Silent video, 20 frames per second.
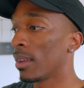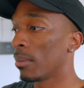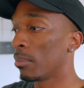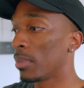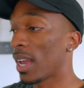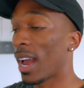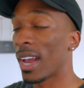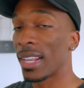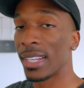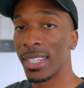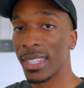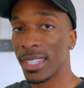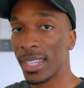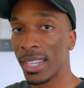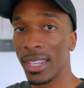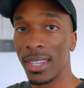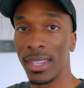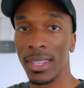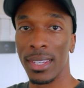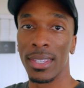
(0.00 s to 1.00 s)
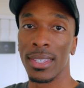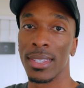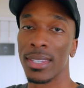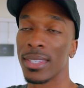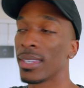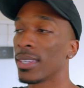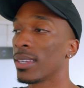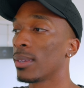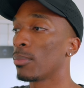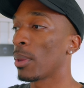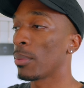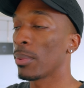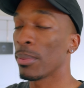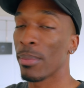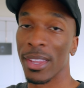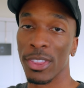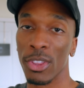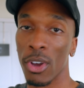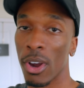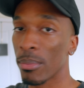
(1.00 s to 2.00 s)
behind the scenes, maybe
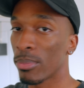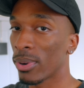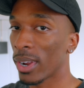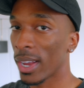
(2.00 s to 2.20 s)
my thought